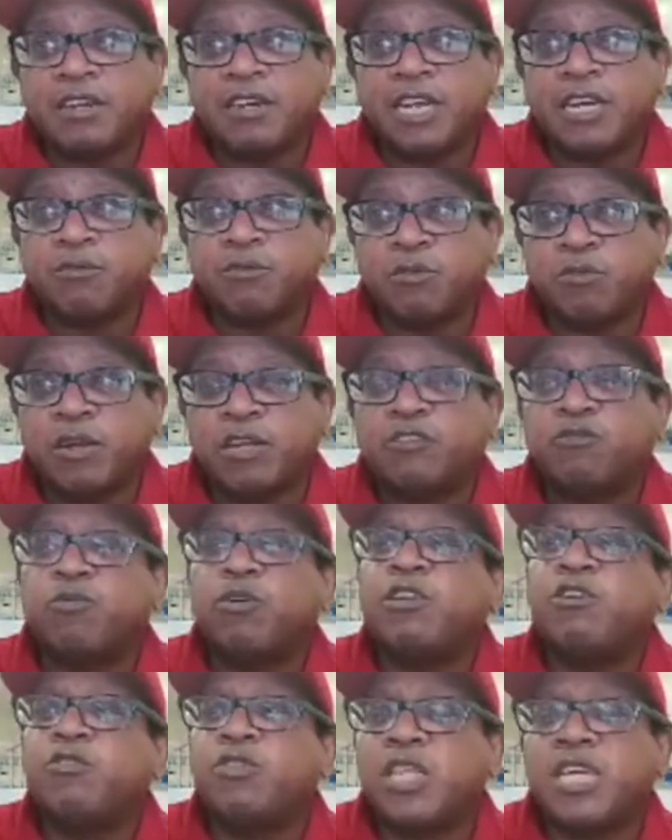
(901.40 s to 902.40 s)
death threats, what
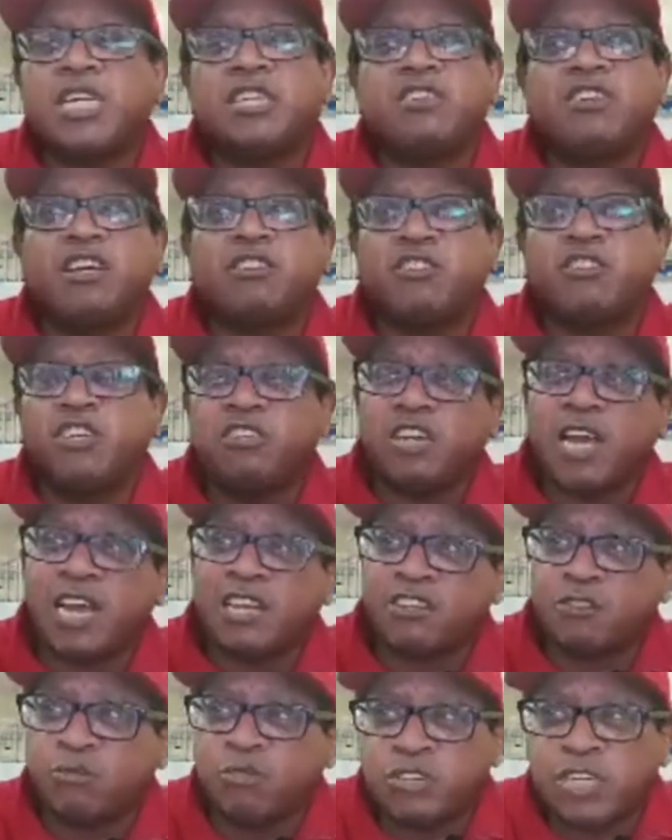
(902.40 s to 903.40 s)
do you think Jesse
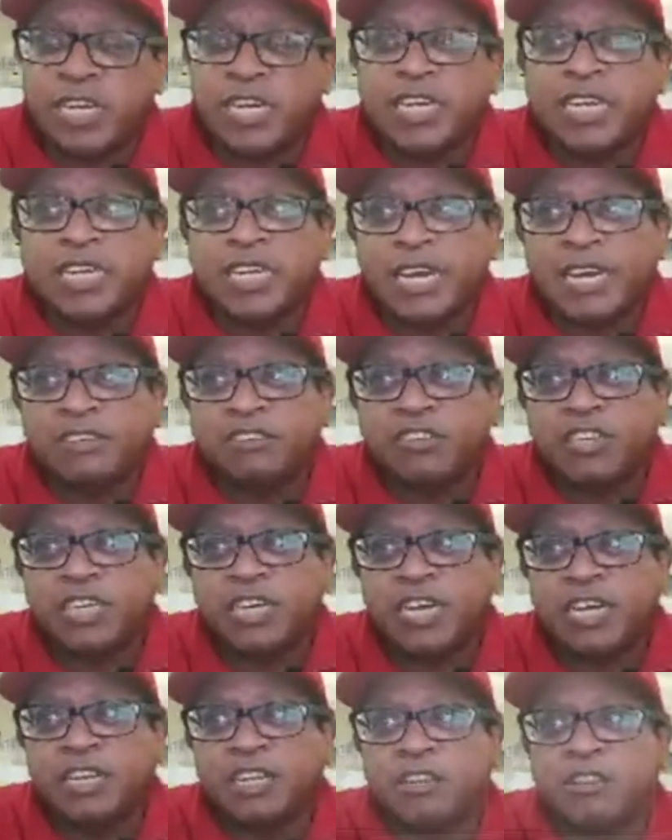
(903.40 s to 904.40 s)
Jackson was getting in
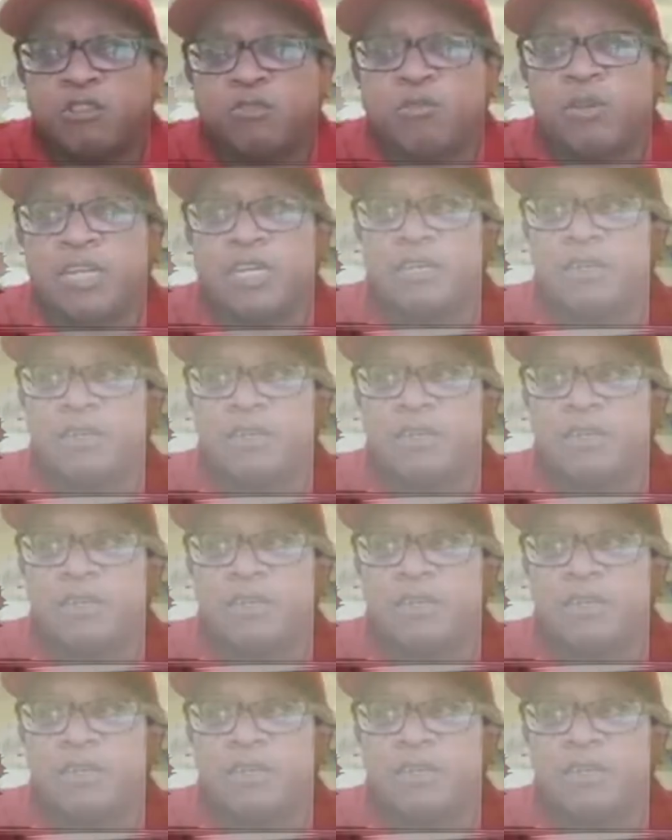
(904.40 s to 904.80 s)
1983,